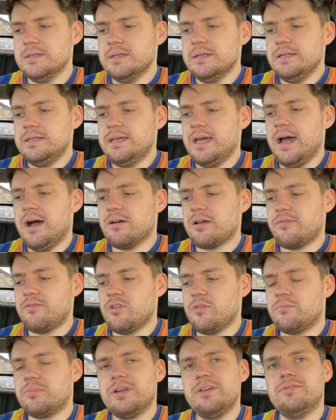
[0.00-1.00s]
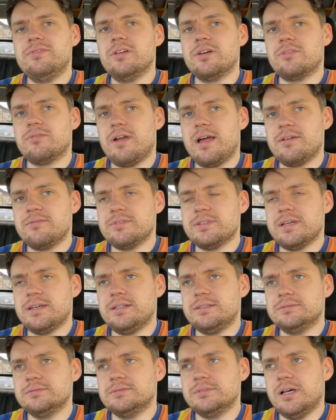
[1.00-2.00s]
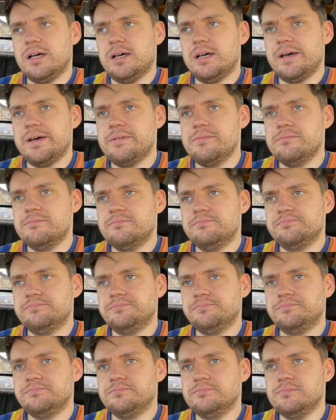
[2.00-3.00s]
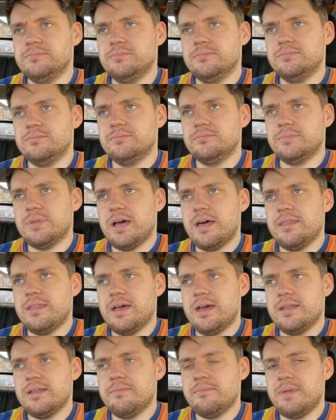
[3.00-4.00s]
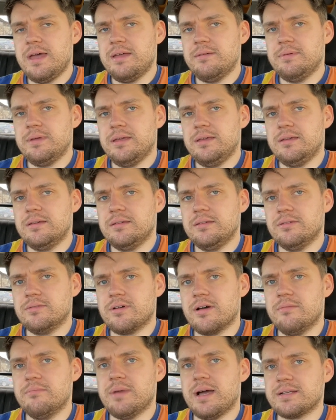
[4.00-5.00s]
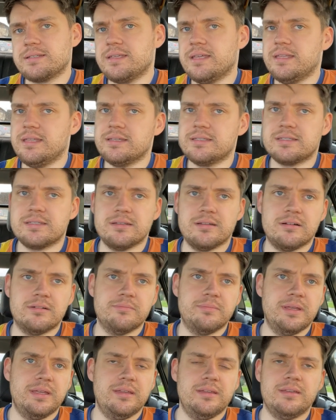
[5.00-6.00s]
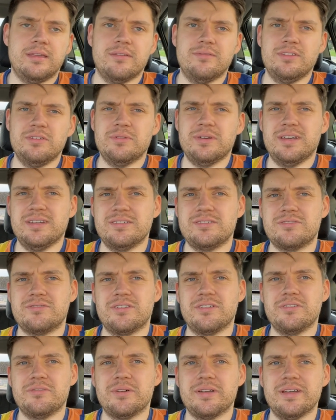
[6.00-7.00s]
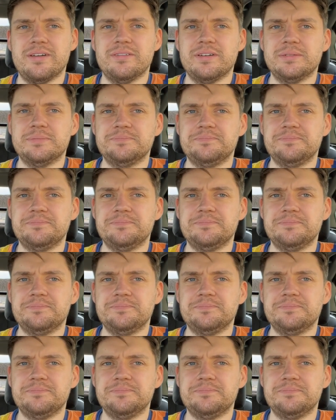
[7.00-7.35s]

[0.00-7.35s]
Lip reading: yeah, I'll give you a brief look around it. And then maybe you'll come back to this and I'll be giving you a history or whatever.